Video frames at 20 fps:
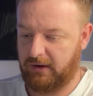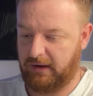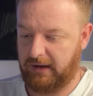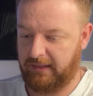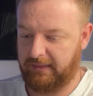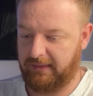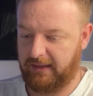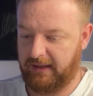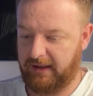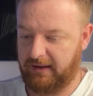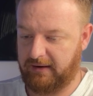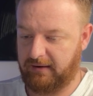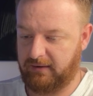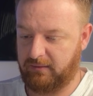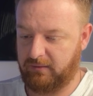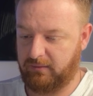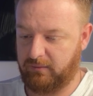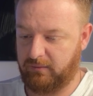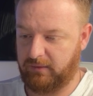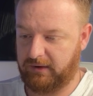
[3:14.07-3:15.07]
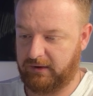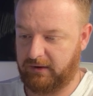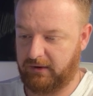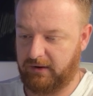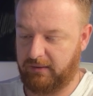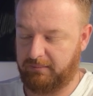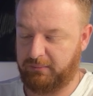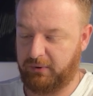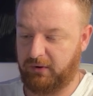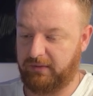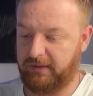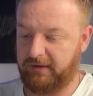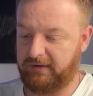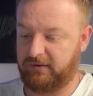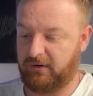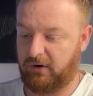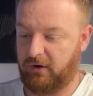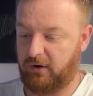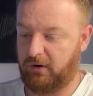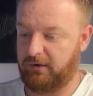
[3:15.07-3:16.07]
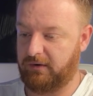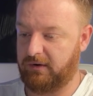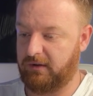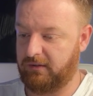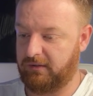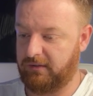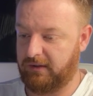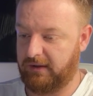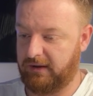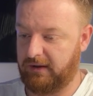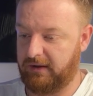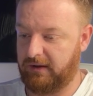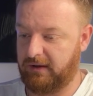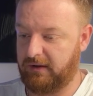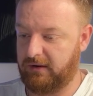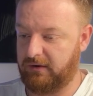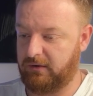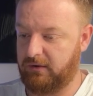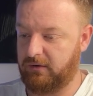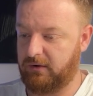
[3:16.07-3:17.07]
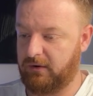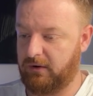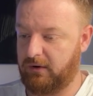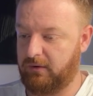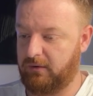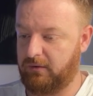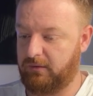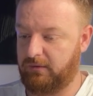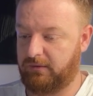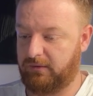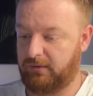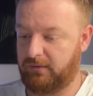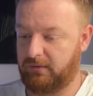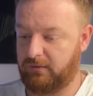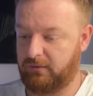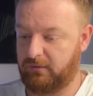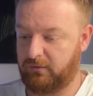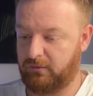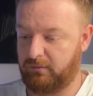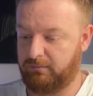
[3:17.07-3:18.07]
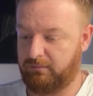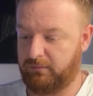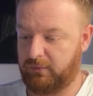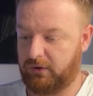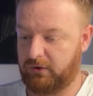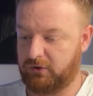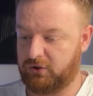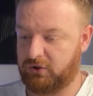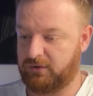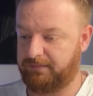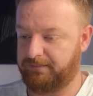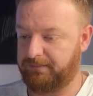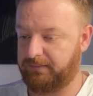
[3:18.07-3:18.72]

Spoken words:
and then we're going to put this on the node. Bosh.